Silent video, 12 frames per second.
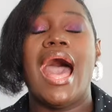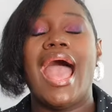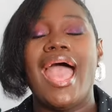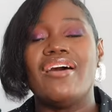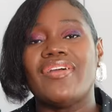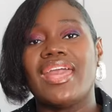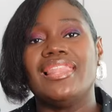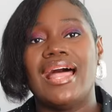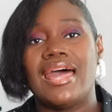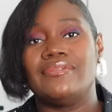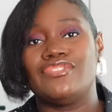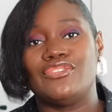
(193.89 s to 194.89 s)
I have a
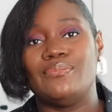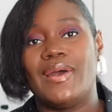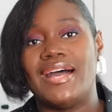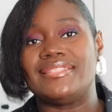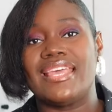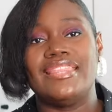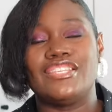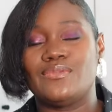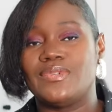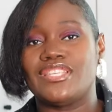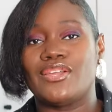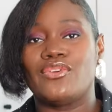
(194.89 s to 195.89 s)
lot of soup pots, and this
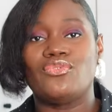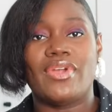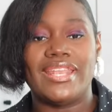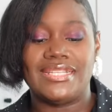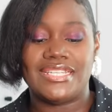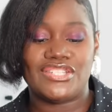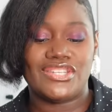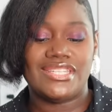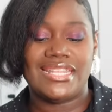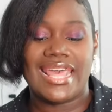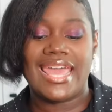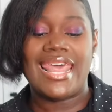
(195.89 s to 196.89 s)
was a great addition
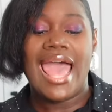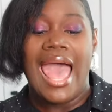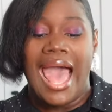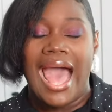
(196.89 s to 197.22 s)
to that.